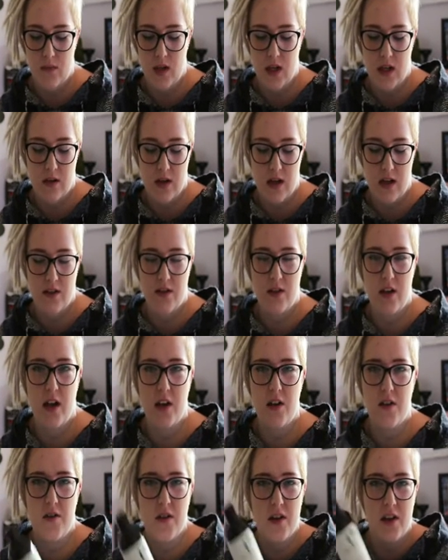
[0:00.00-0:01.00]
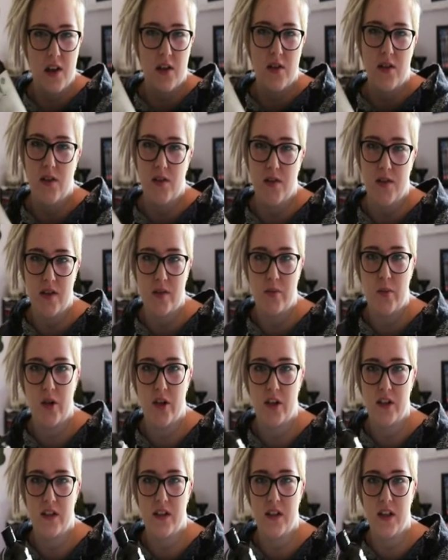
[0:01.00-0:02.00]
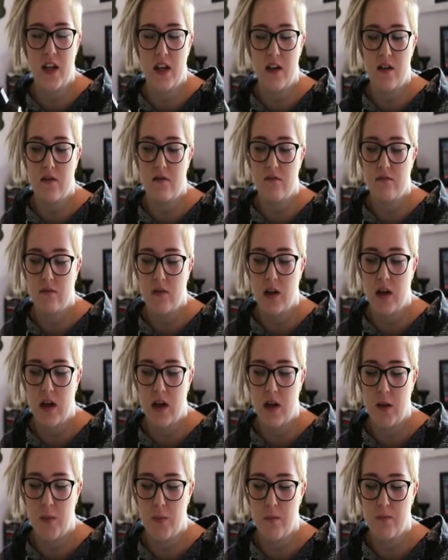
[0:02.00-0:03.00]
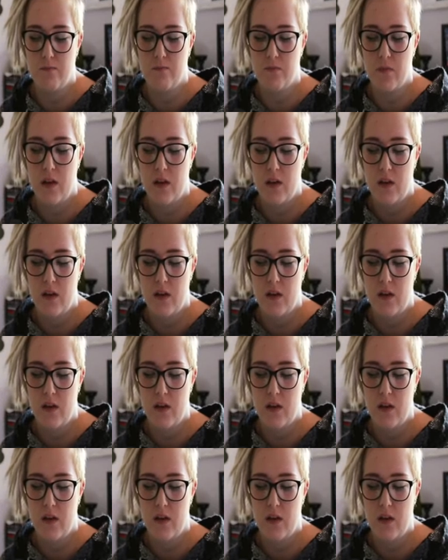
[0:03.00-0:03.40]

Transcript: I don't think I'll use this product again. Not